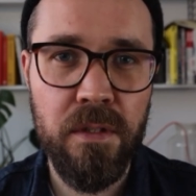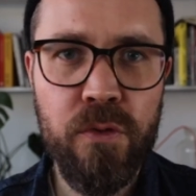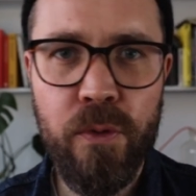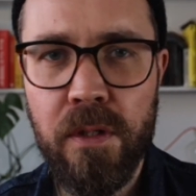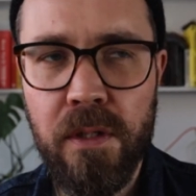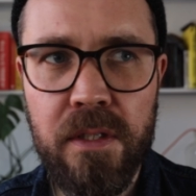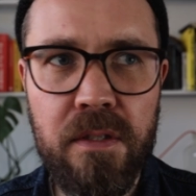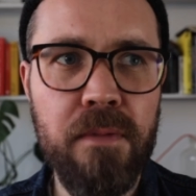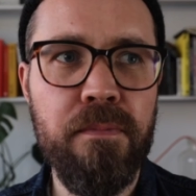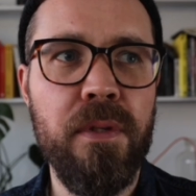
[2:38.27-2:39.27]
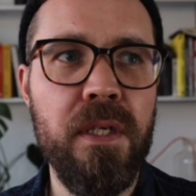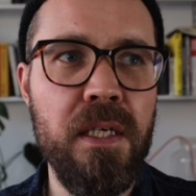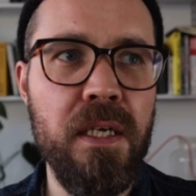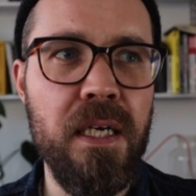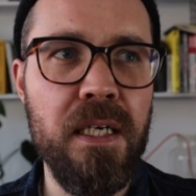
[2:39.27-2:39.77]
Twill is
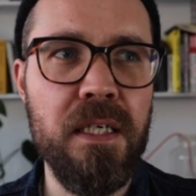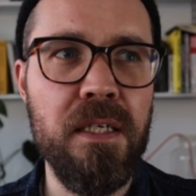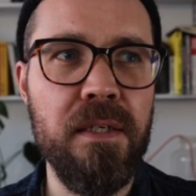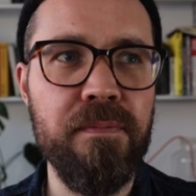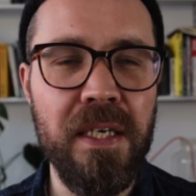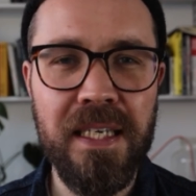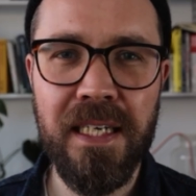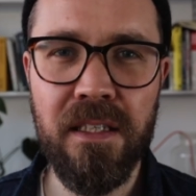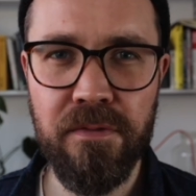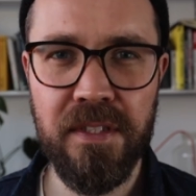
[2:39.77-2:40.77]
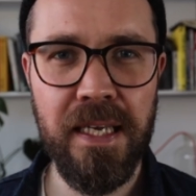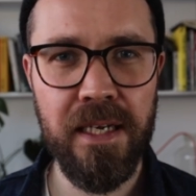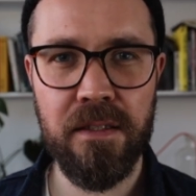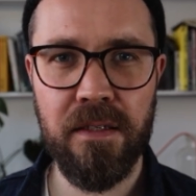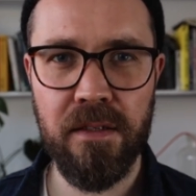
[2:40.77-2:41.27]
simply a kind of
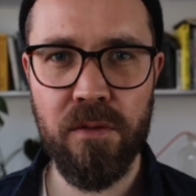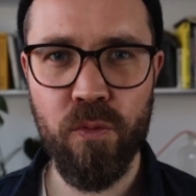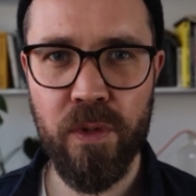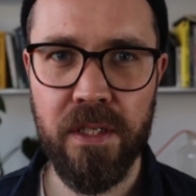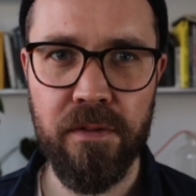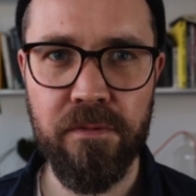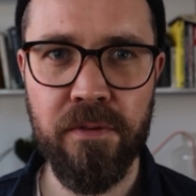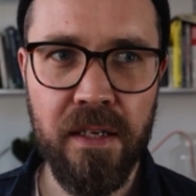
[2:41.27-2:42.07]
textile weave.